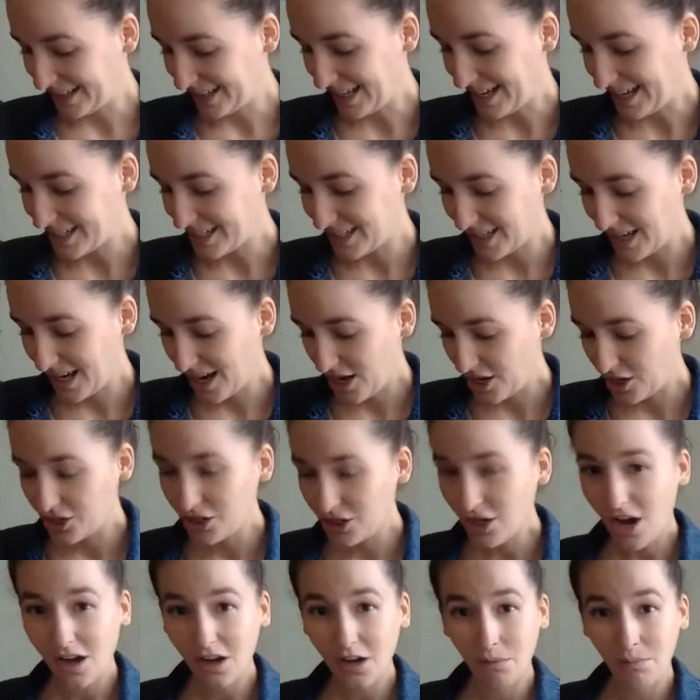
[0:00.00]
And let's
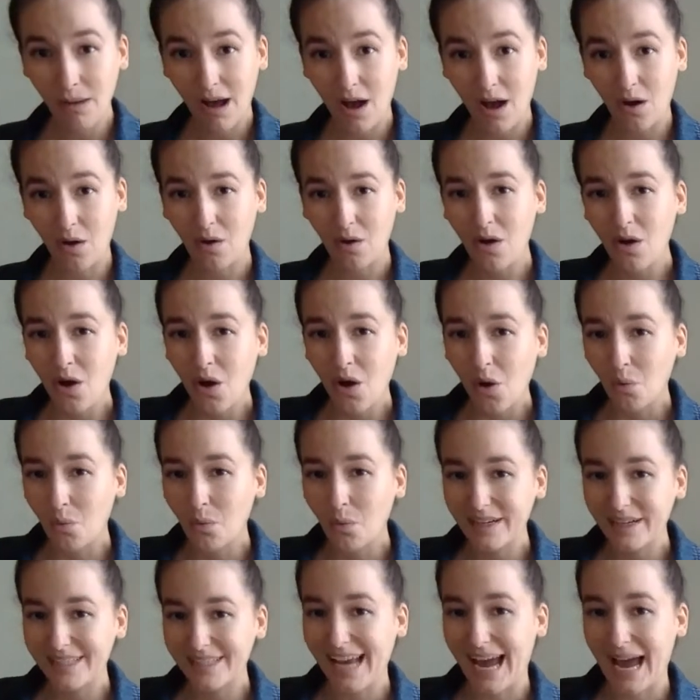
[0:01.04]
talk about
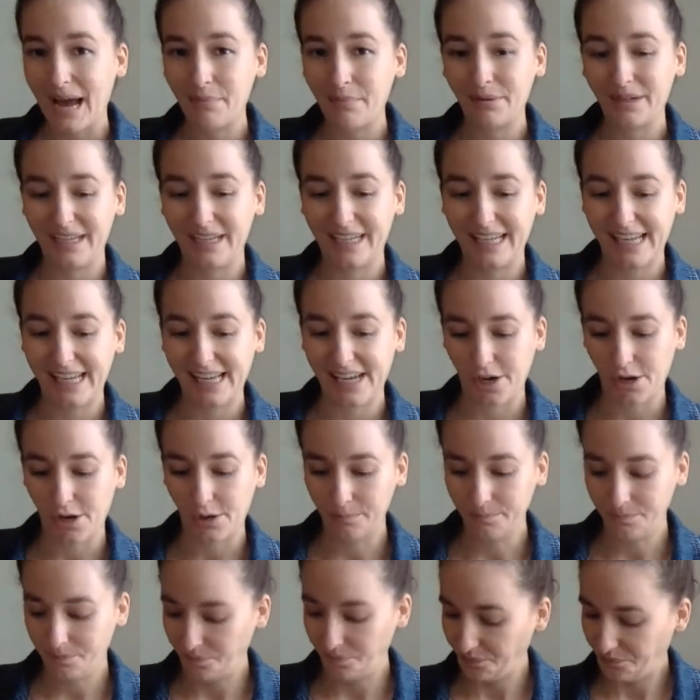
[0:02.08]
what is happening
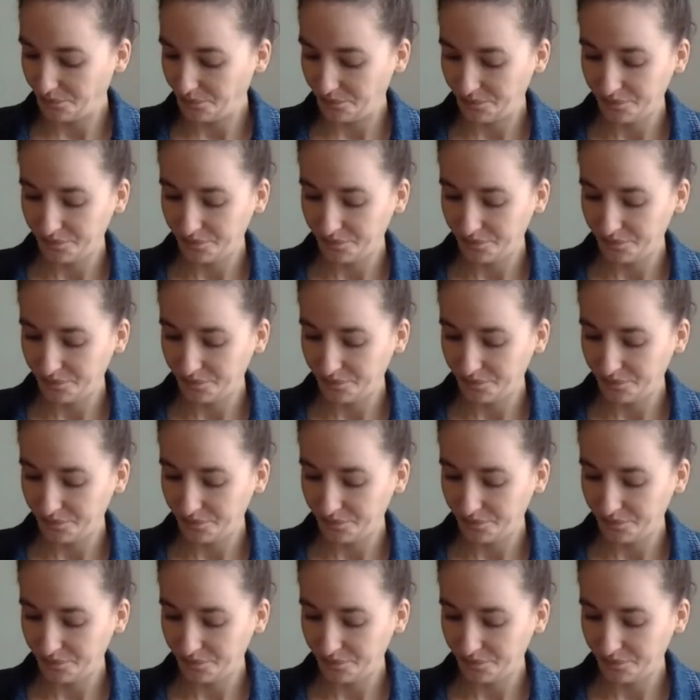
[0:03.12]
here.